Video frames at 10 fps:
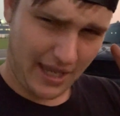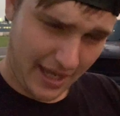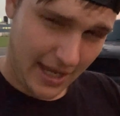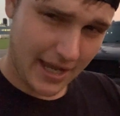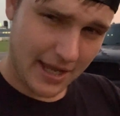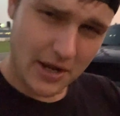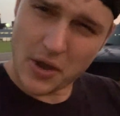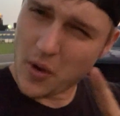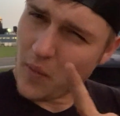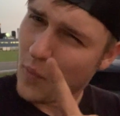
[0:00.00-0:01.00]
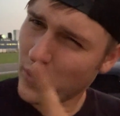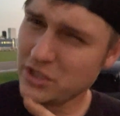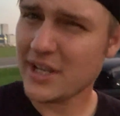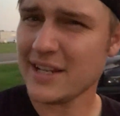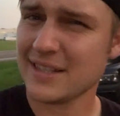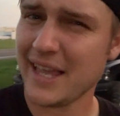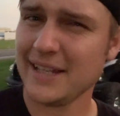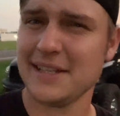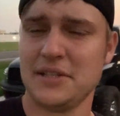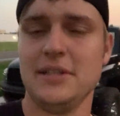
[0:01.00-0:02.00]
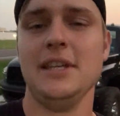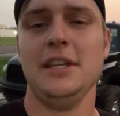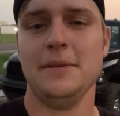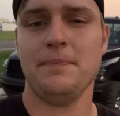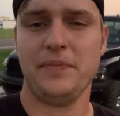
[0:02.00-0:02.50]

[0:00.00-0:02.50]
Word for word: and would you guys like to see